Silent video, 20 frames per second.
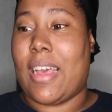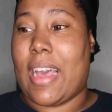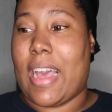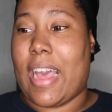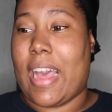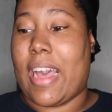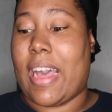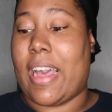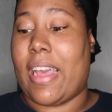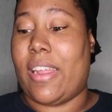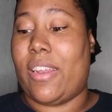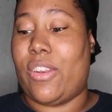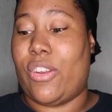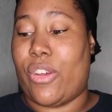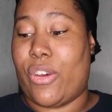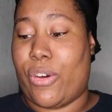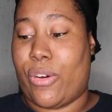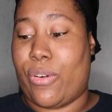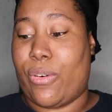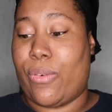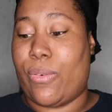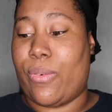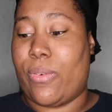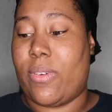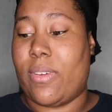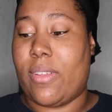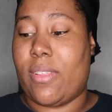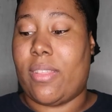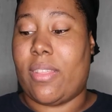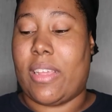I know
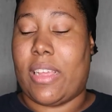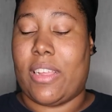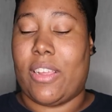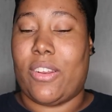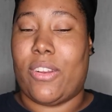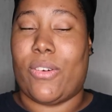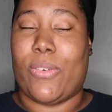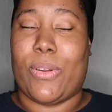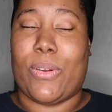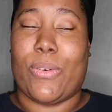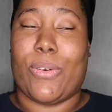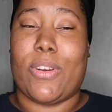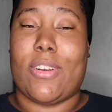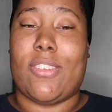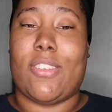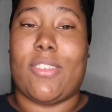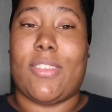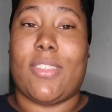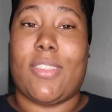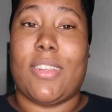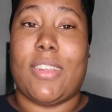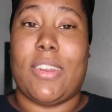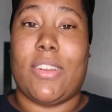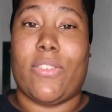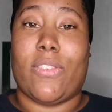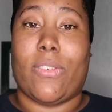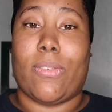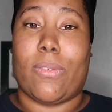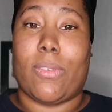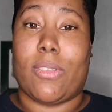that, in order to see
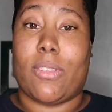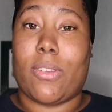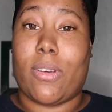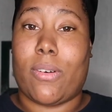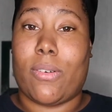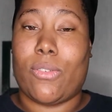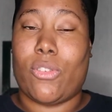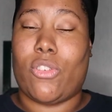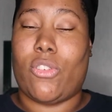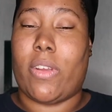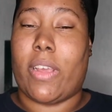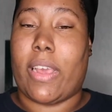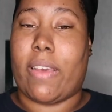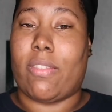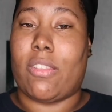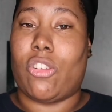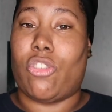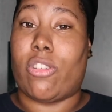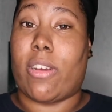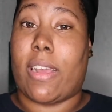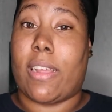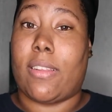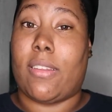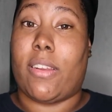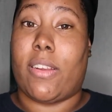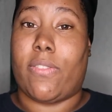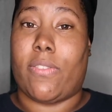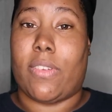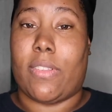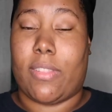different results, you have to try
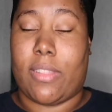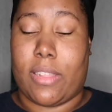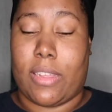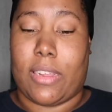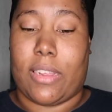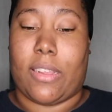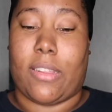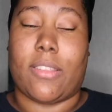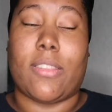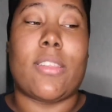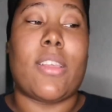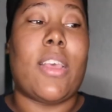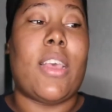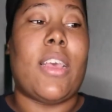different things.